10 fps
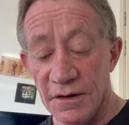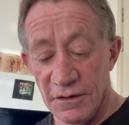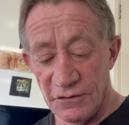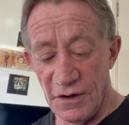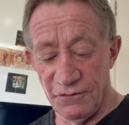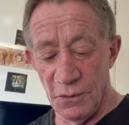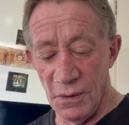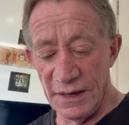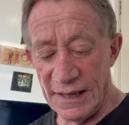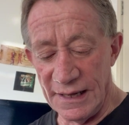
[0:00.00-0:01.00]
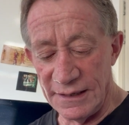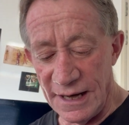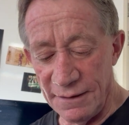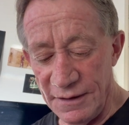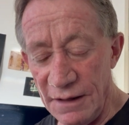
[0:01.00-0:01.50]
So if you want to get
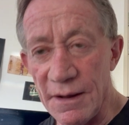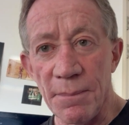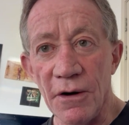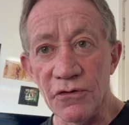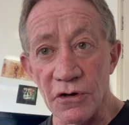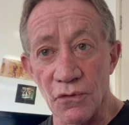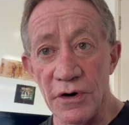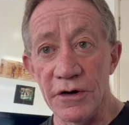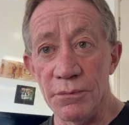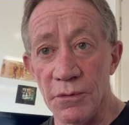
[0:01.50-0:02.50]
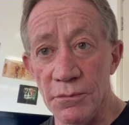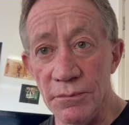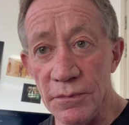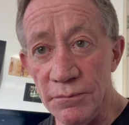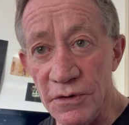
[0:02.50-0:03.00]
down there, they're both incredible
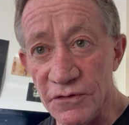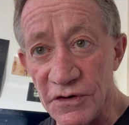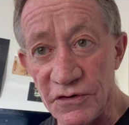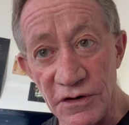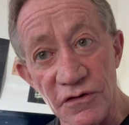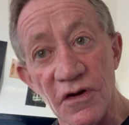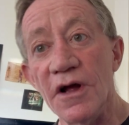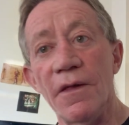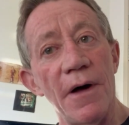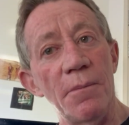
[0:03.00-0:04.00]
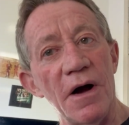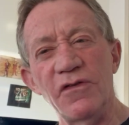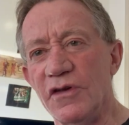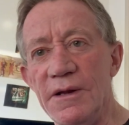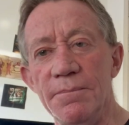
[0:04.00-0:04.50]
musicians. They'll
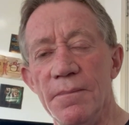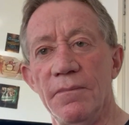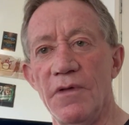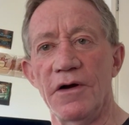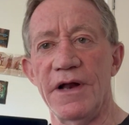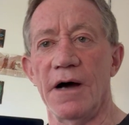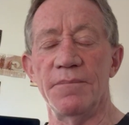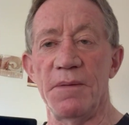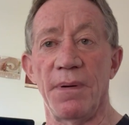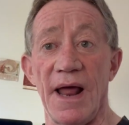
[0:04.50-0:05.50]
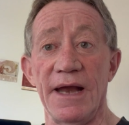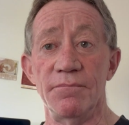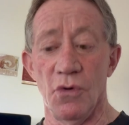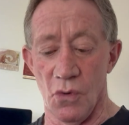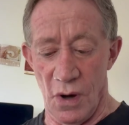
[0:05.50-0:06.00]
mostly, no doubt, be playing
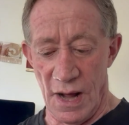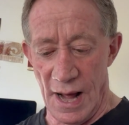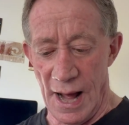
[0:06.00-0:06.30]
more